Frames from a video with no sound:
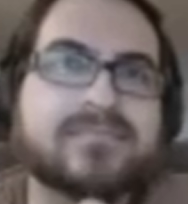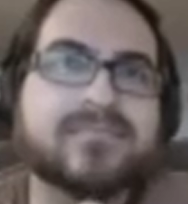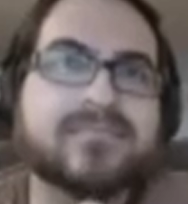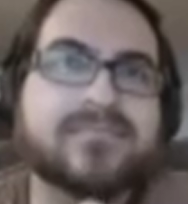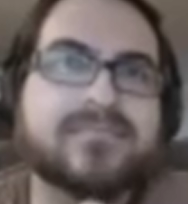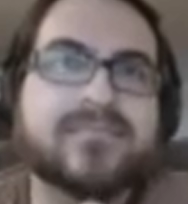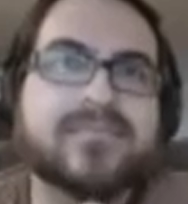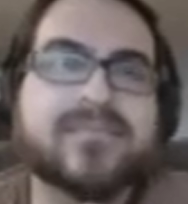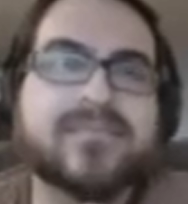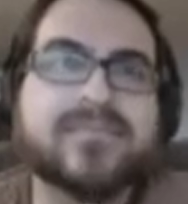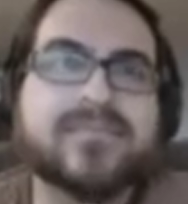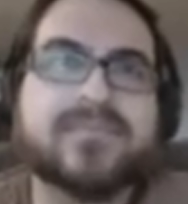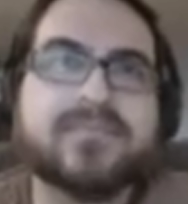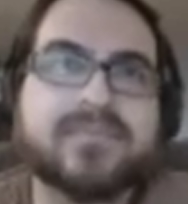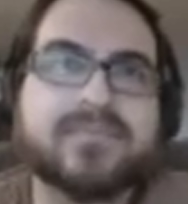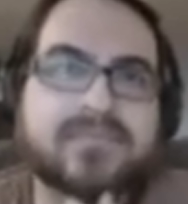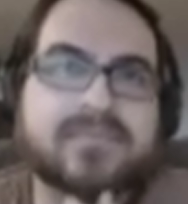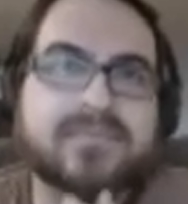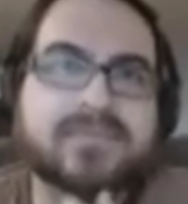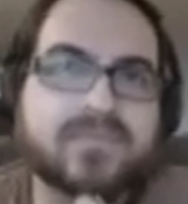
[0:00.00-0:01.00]

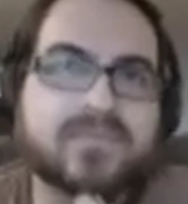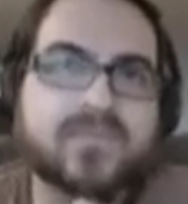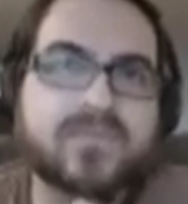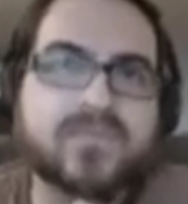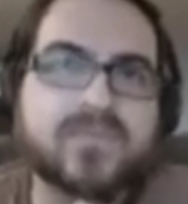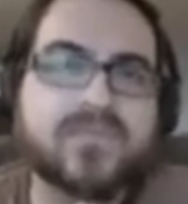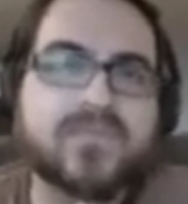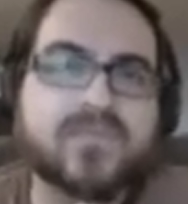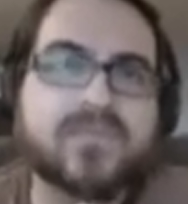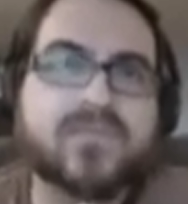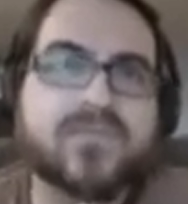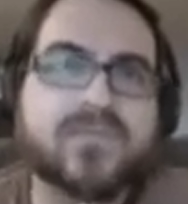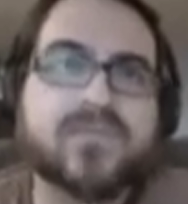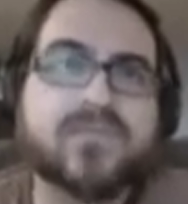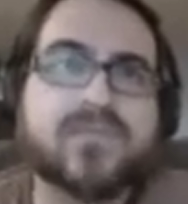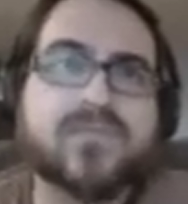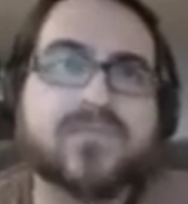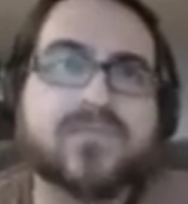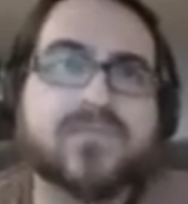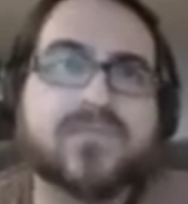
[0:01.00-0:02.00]

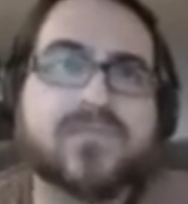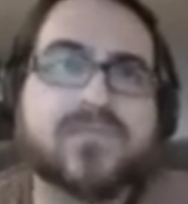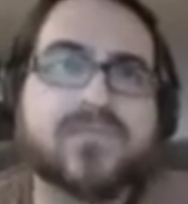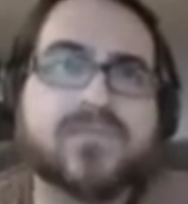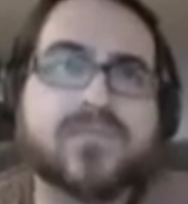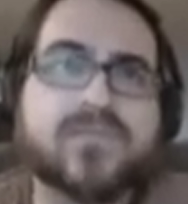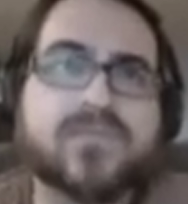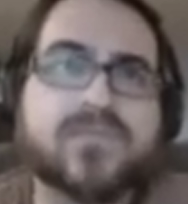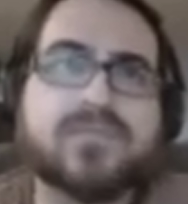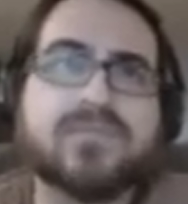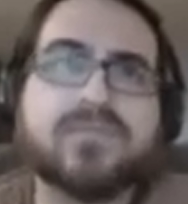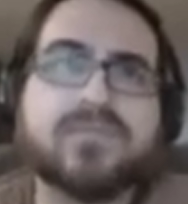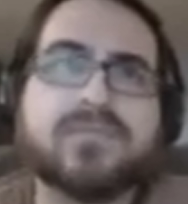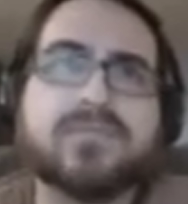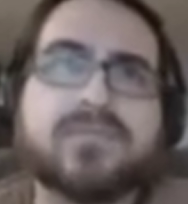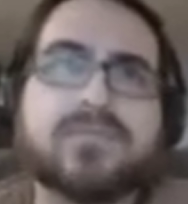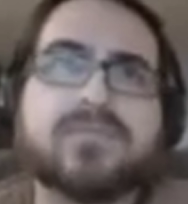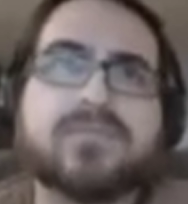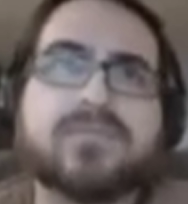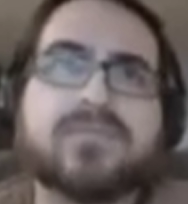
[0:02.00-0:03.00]

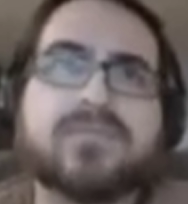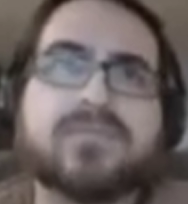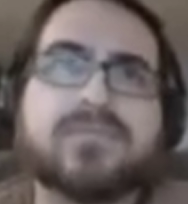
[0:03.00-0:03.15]
No words are spoken by the person on screen.